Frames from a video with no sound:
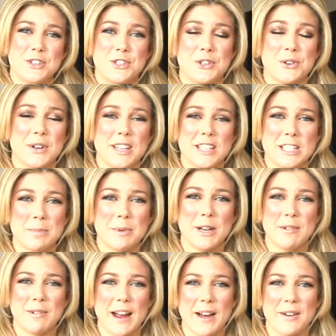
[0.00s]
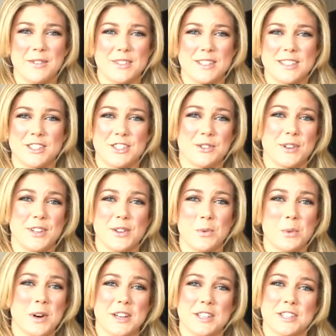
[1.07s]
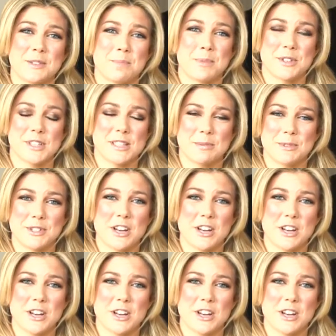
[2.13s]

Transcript: joy to be around during the worst possible